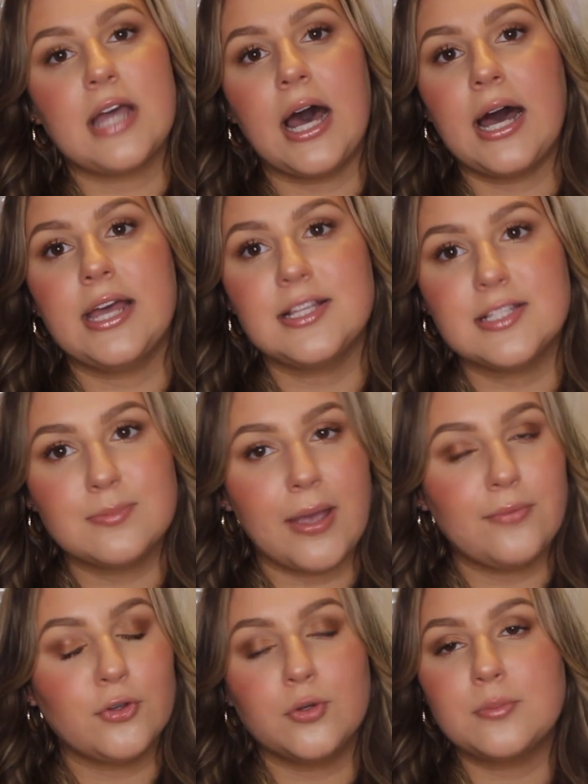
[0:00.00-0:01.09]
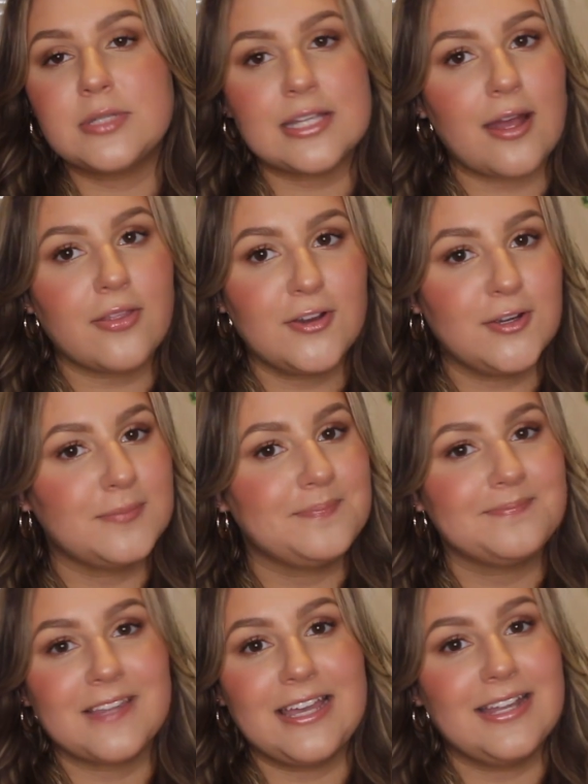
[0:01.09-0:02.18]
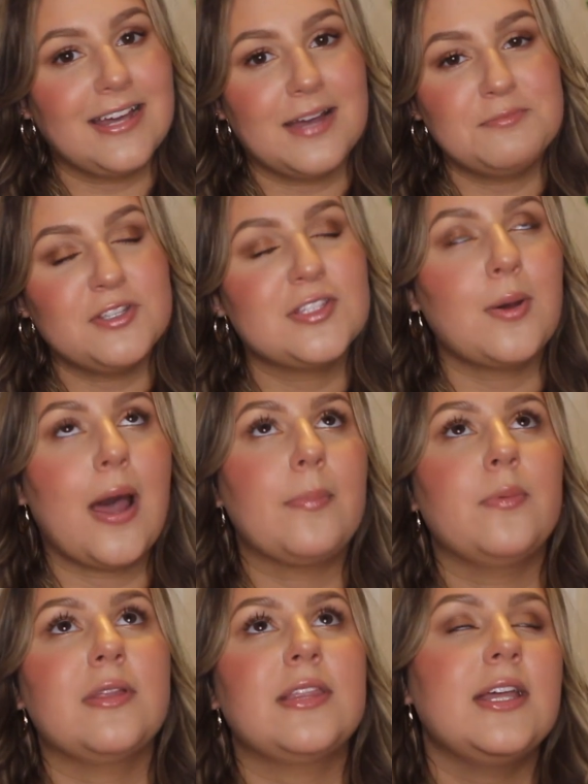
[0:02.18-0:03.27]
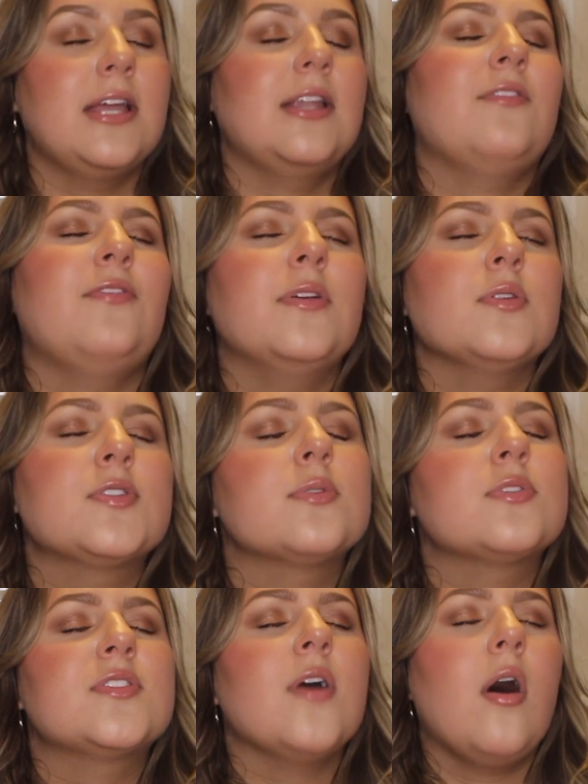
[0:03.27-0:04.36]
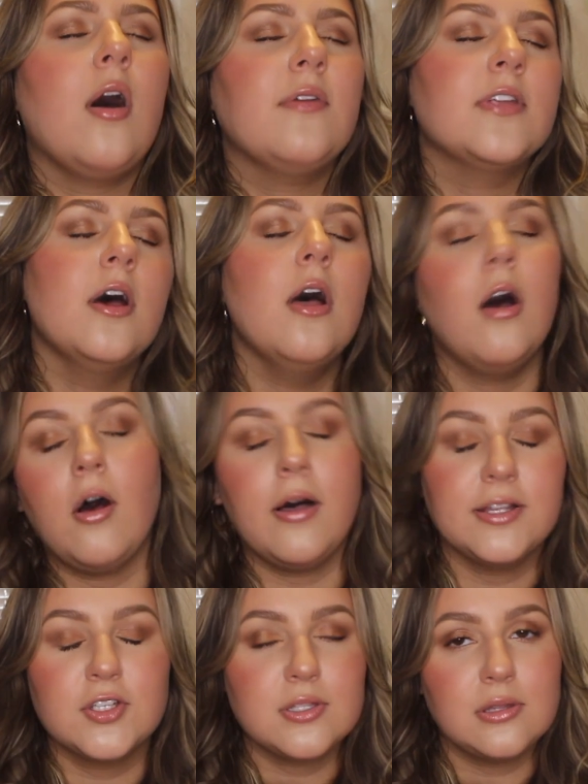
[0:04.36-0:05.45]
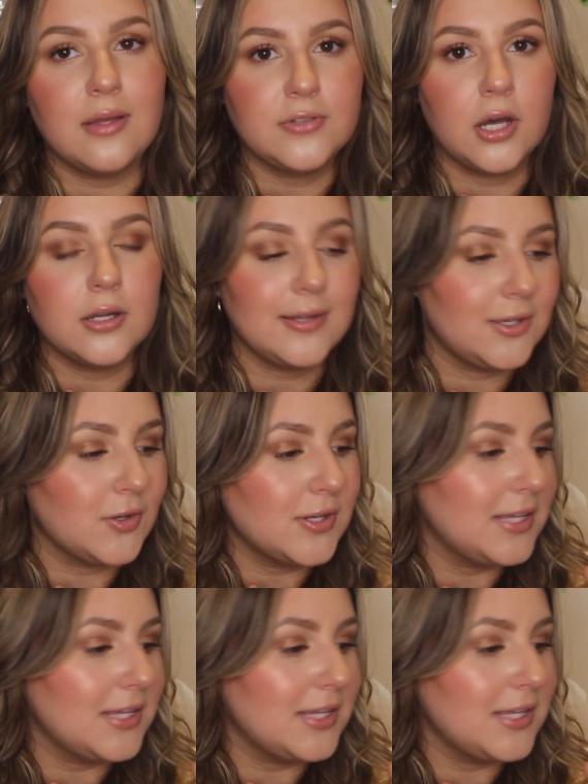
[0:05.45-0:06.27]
ties my room together, and I'm just so happy with it, and it feels so soft. Oh, I just love cuddling on